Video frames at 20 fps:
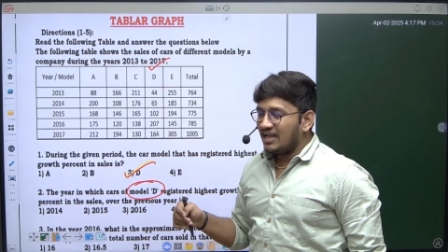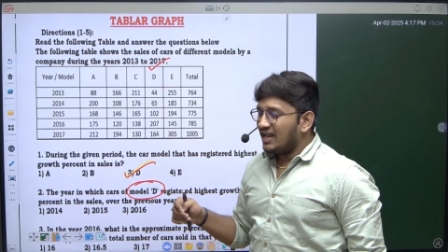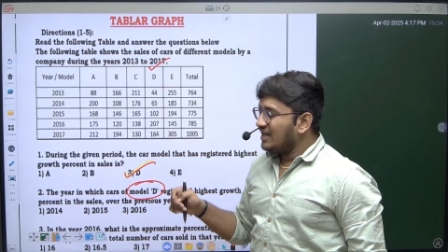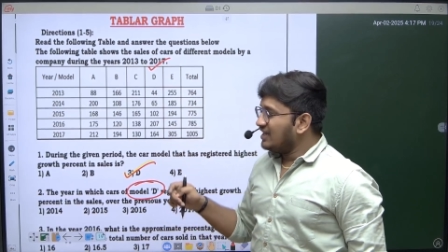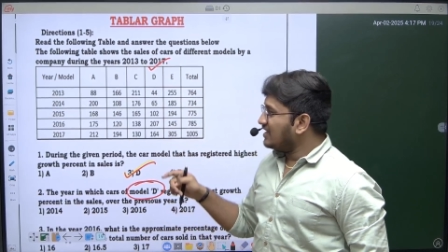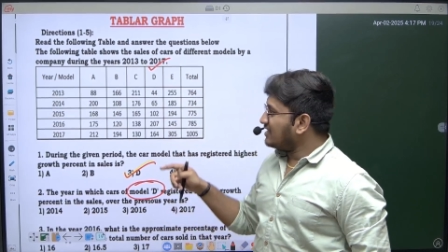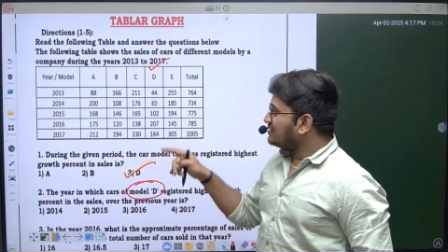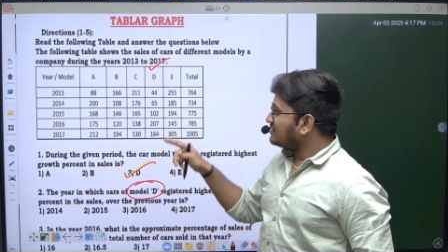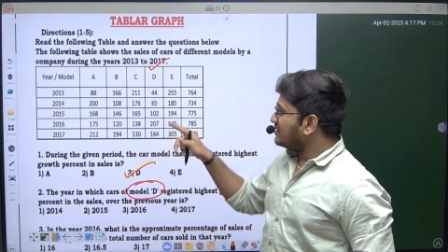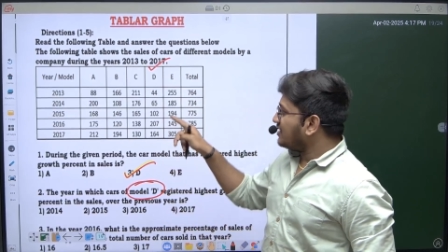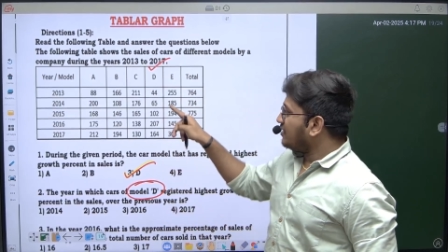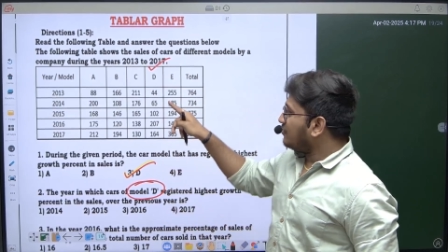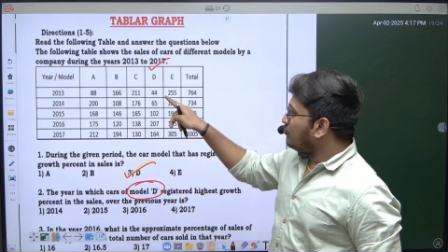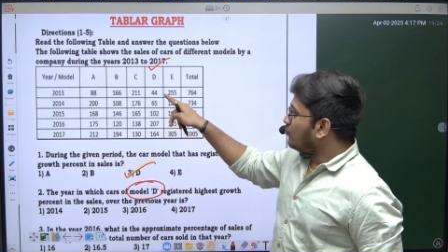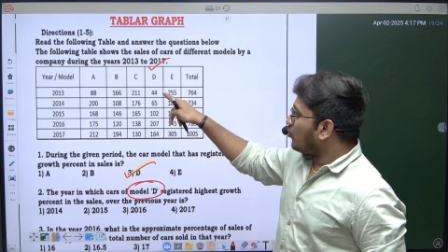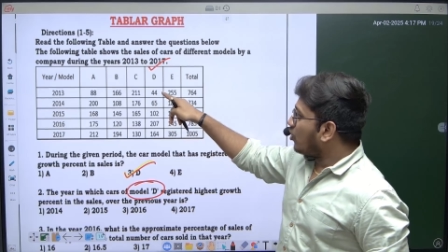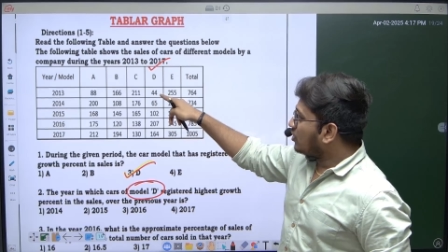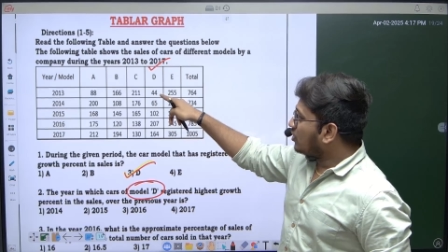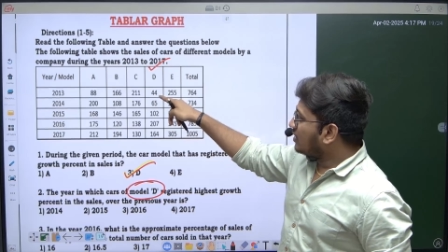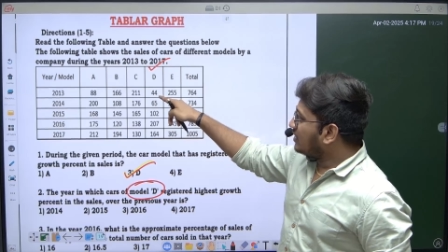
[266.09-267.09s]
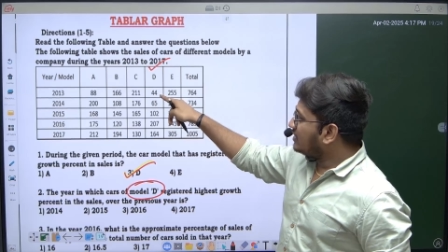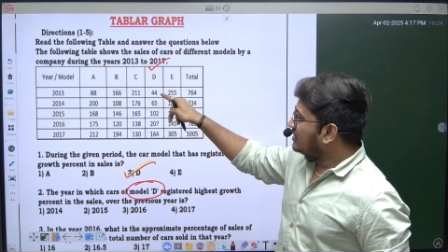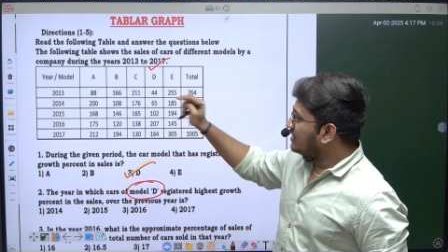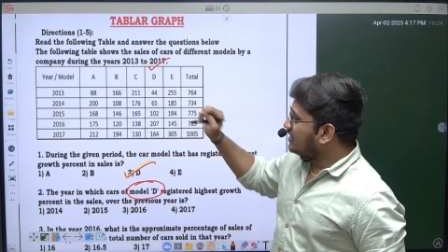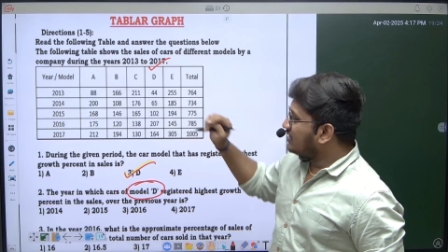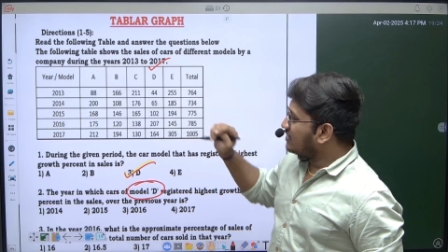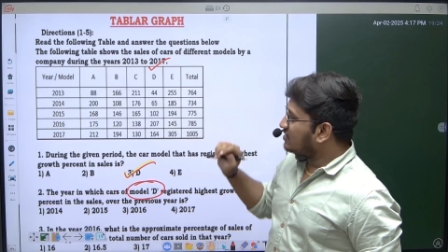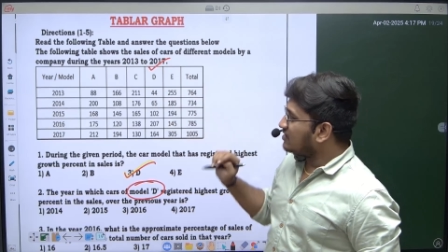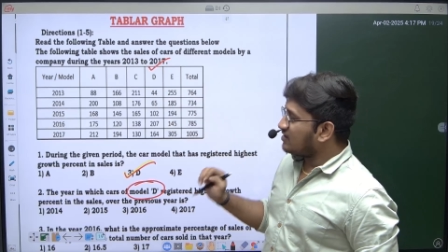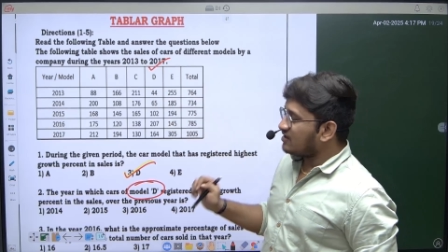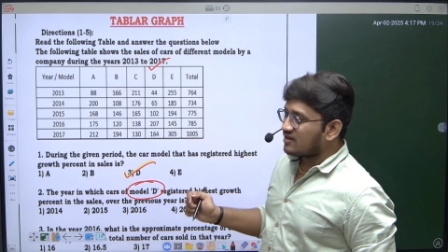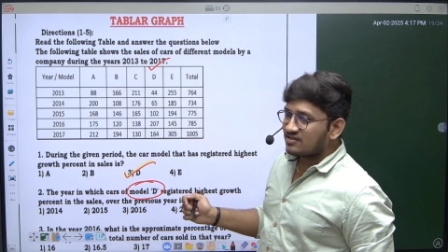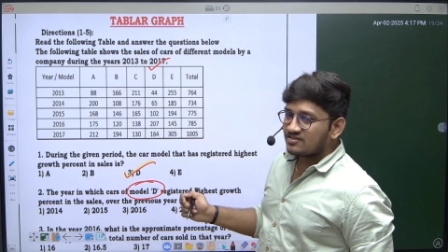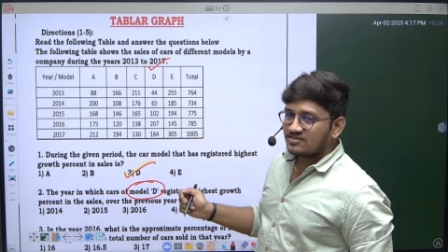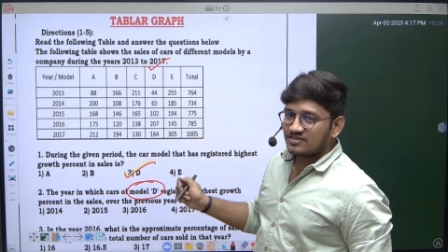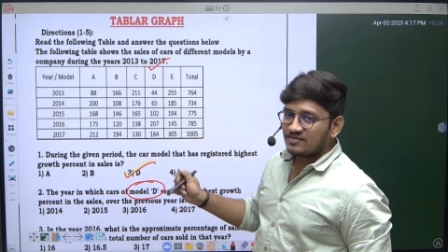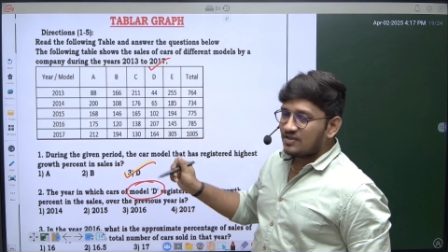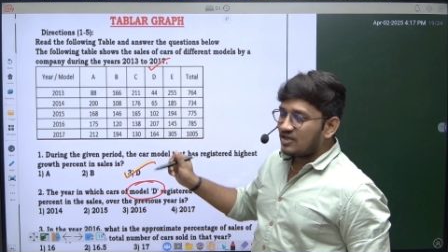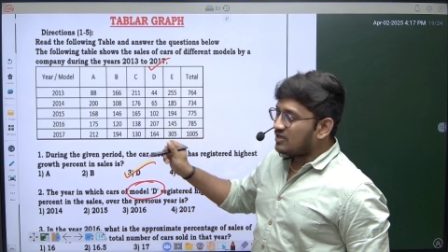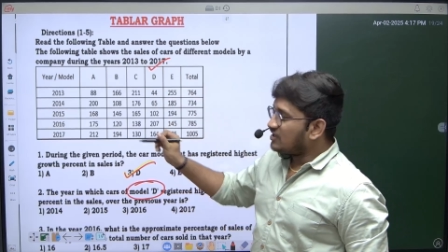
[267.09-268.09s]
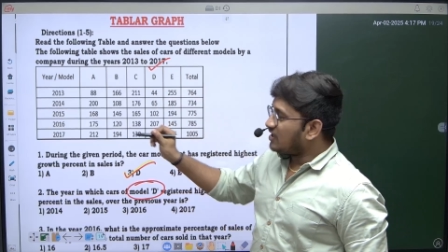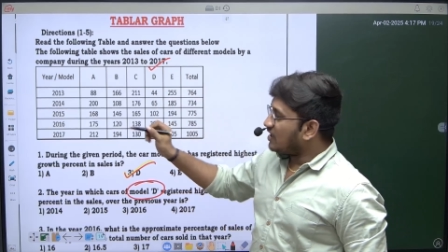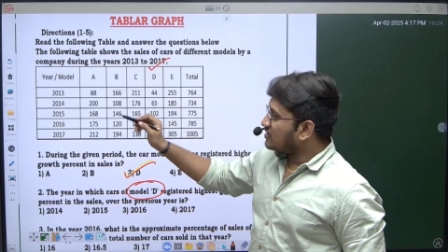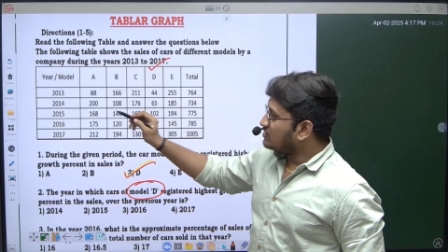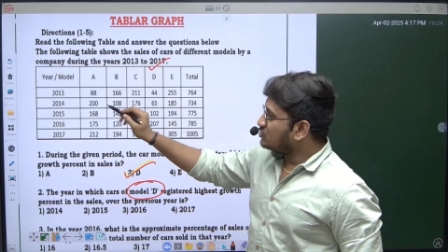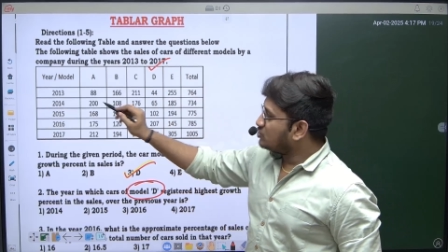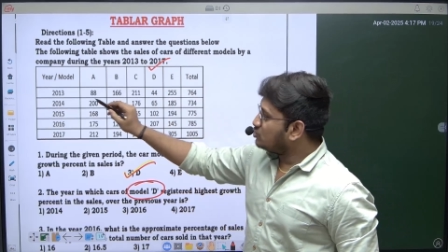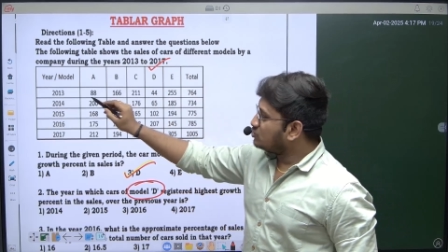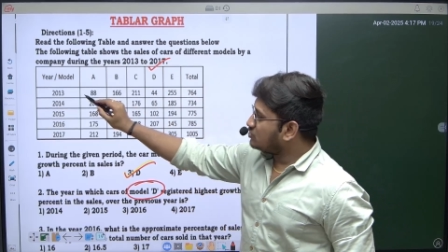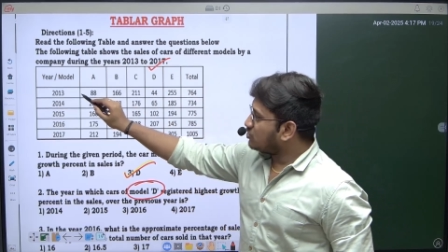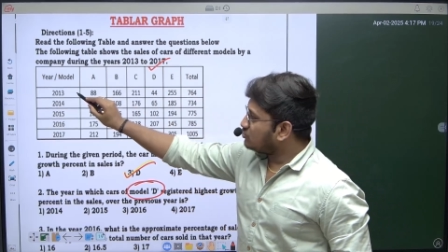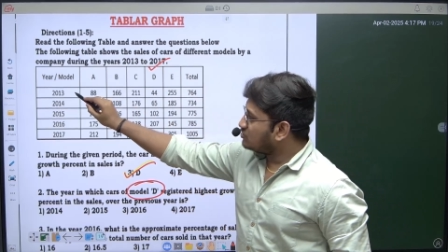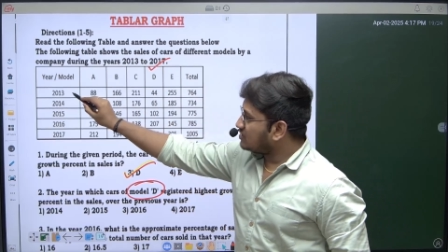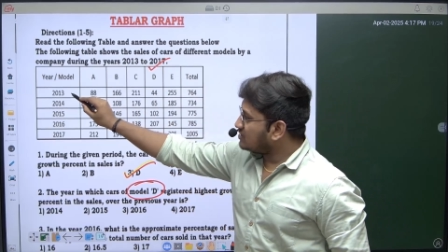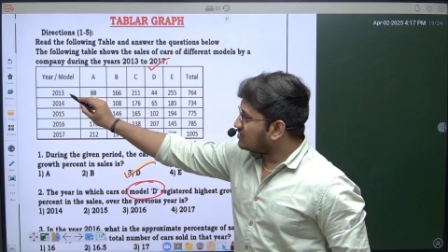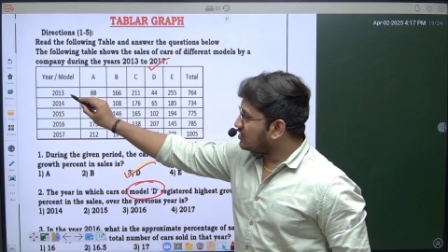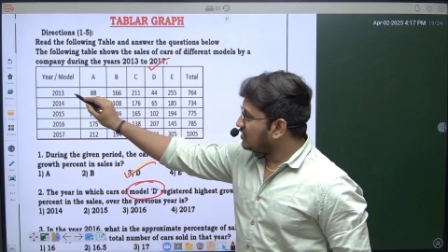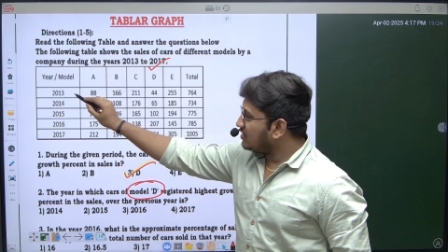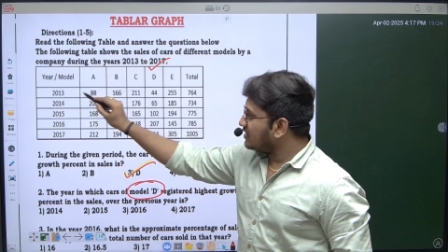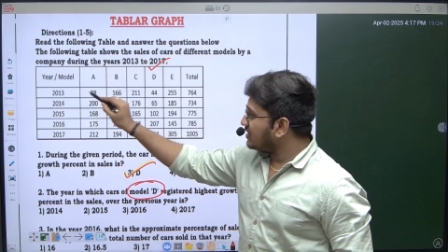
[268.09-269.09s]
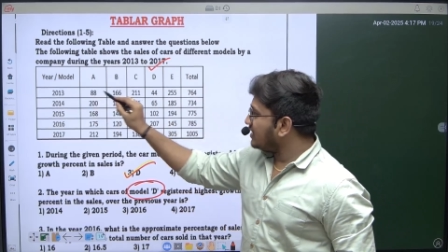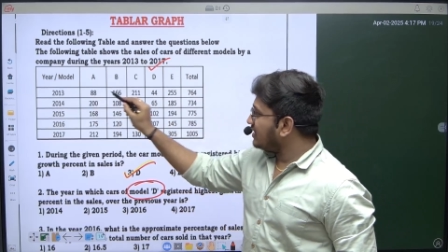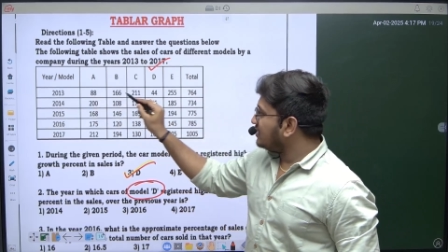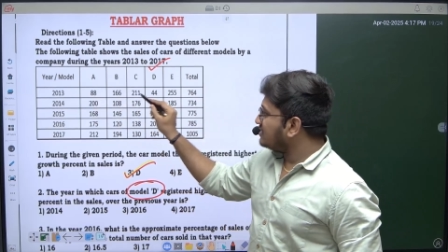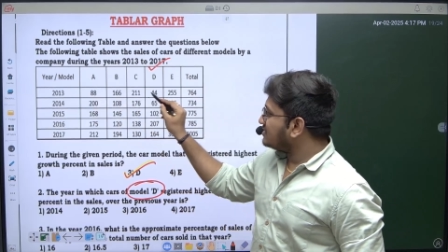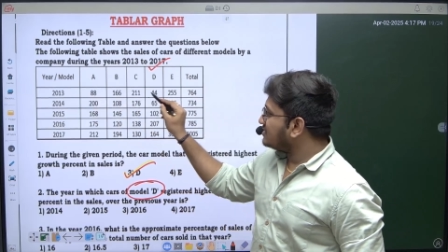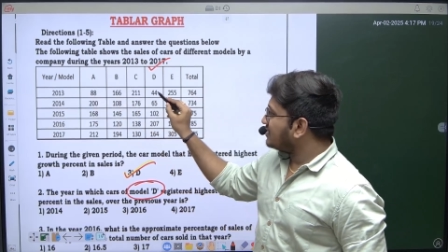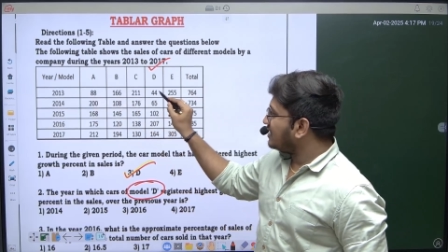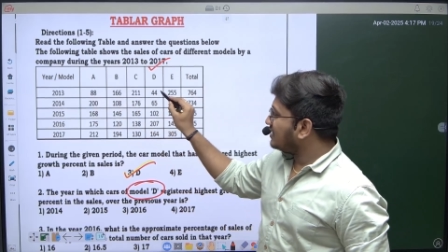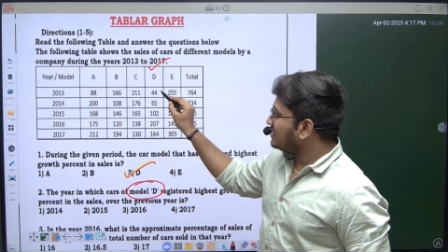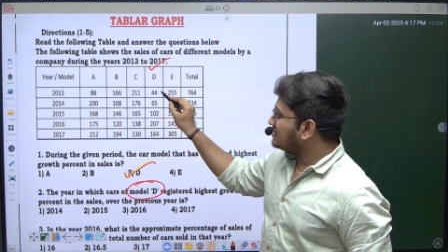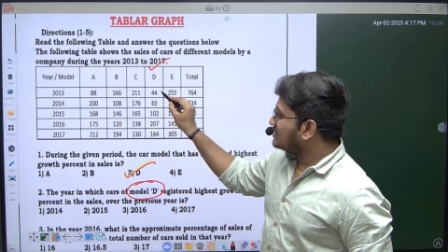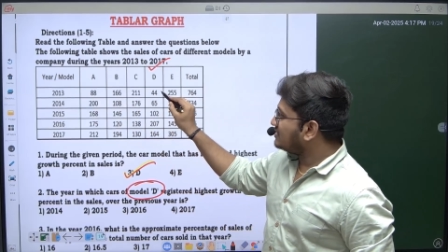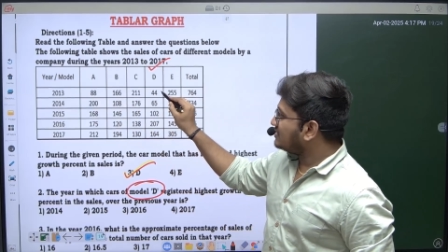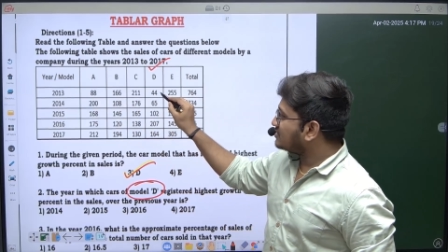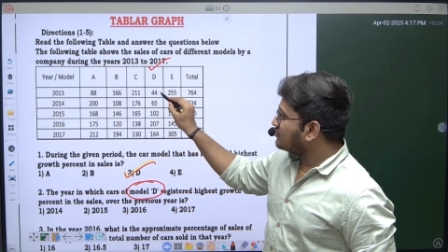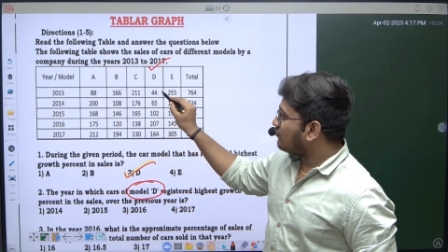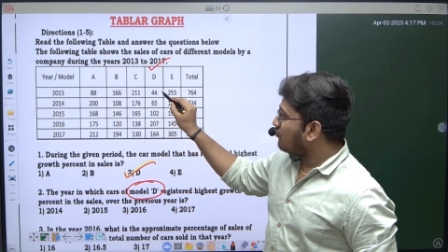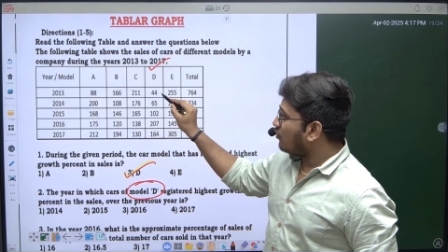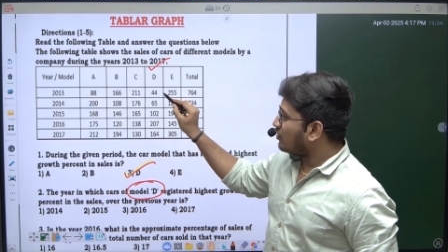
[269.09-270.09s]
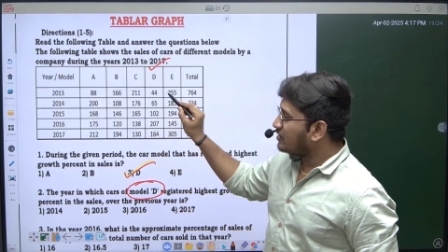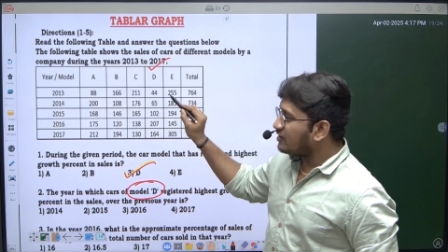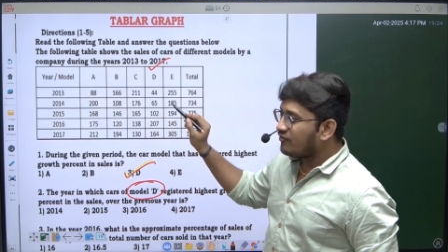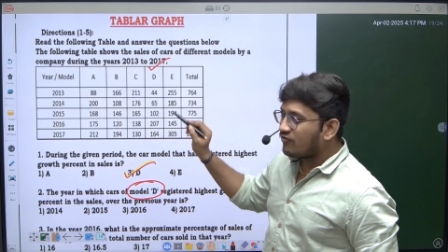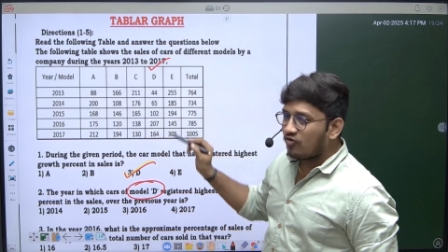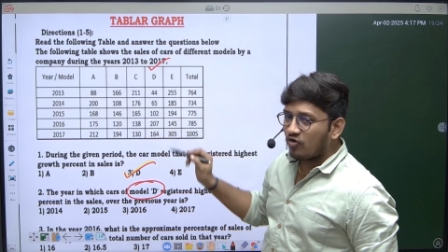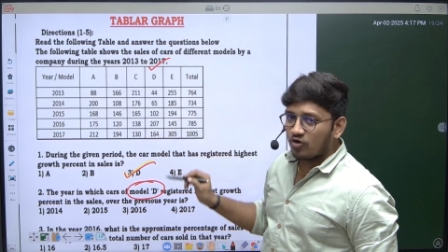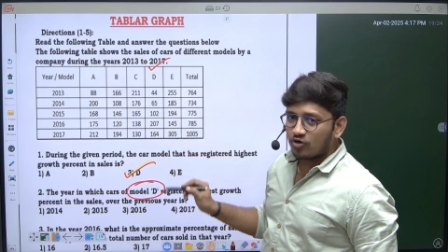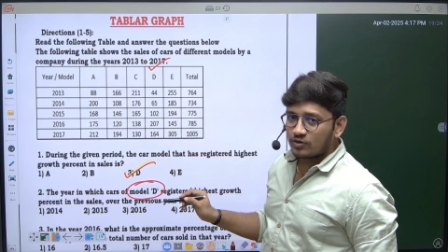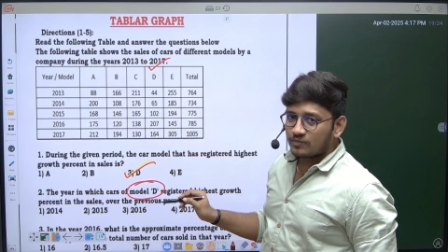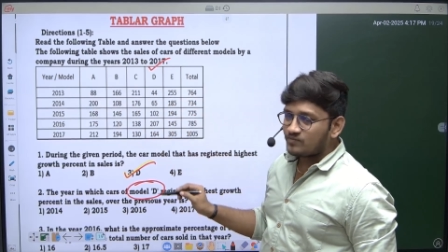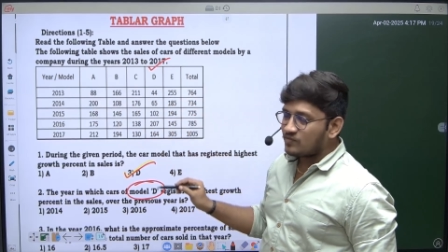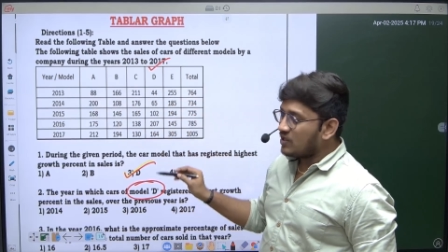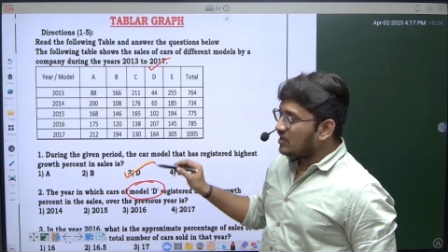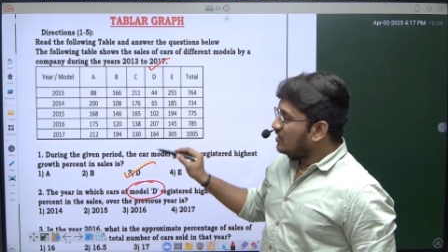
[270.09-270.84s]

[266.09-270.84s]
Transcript: Let's say model D cars at 2013 sales is 44.